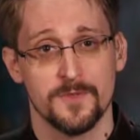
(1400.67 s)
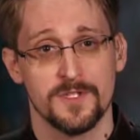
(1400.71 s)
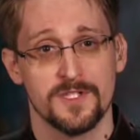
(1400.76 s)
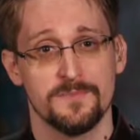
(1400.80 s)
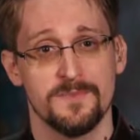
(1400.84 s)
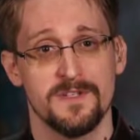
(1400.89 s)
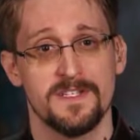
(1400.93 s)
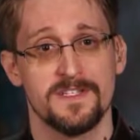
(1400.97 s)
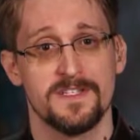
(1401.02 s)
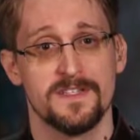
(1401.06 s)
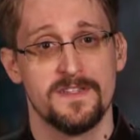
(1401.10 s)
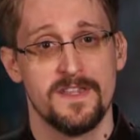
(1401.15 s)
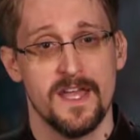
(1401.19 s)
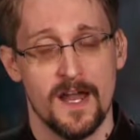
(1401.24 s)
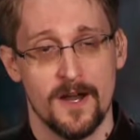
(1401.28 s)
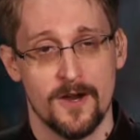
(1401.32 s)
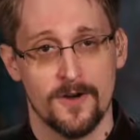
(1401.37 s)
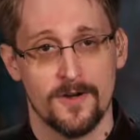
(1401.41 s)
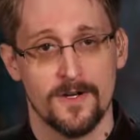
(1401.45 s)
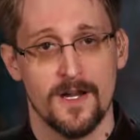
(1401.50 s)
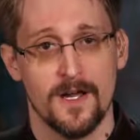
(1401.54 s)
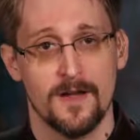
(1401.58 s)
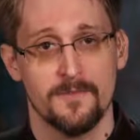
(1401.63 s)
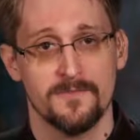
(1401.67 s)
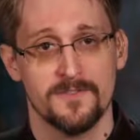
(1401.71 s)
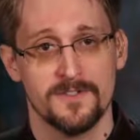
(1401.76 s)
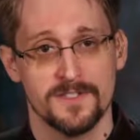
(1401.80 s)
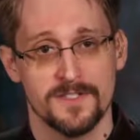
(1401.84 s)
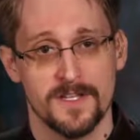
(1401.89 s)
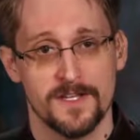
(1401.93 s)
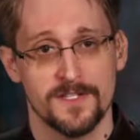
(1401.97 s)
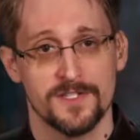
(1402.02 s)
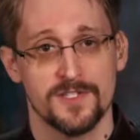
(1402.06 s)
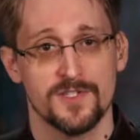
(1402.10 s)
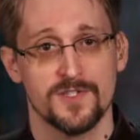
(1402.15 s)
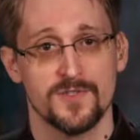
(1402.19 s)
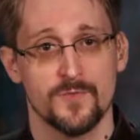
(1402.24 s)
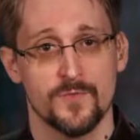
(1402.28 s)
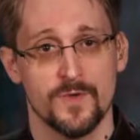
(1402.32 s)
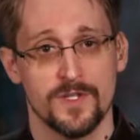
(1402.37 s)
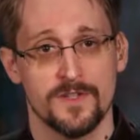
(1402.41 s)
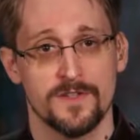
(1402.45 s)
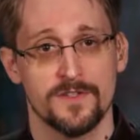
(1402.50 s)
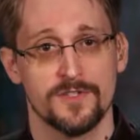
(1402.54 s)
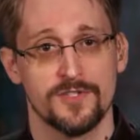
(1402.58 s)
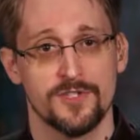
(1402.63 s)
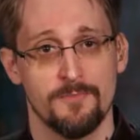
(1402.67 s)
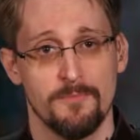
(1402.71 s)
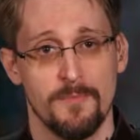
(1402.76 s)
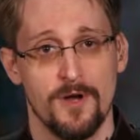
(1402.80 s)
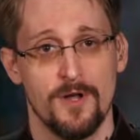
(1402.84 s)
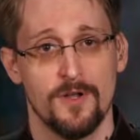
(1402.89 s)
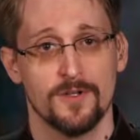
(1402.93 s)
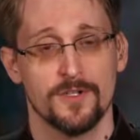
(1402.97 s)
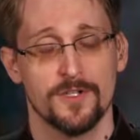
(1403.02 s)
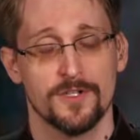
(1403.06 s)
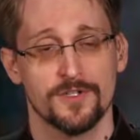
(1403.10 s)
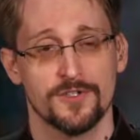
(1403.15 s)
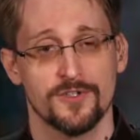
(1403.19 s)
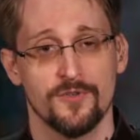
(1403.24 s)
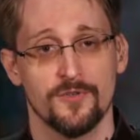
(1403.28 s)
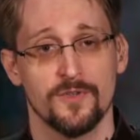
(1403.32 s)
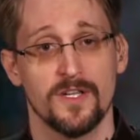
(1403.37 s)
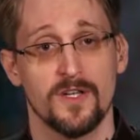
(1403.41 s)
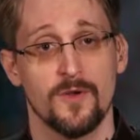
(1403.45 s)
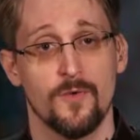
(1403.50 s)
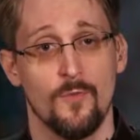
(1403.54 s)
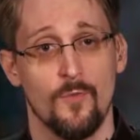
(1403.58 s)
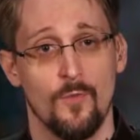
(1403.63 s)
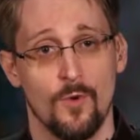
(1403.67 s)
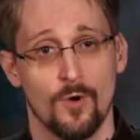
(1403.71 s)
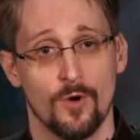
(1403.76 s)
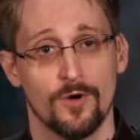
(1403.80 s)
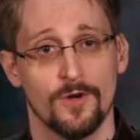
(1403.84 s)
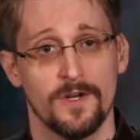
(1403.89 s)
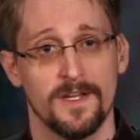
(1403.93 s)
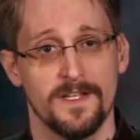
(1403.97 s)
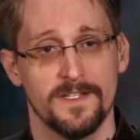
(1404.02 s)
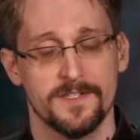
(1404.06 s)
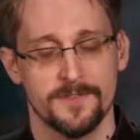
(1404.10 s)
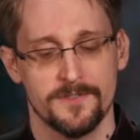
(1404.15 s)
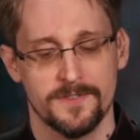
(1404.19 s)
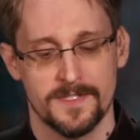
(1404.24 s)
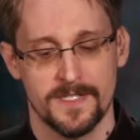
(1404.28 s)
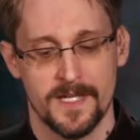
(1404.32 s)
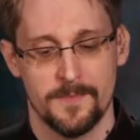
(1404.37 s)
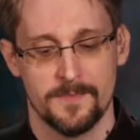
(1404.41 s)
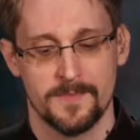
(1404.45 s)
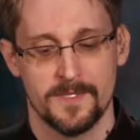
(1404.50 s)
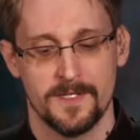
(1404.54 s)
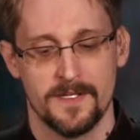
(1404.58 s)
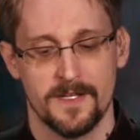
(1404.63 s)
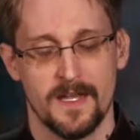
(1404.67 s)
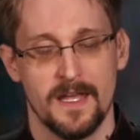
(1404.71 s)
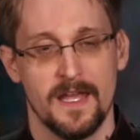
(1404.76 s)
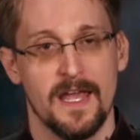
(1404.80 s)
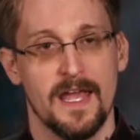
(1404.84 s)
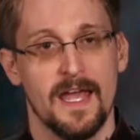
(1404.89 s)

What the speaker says: which means their conversations with Jamal Khashoggi were intercepted,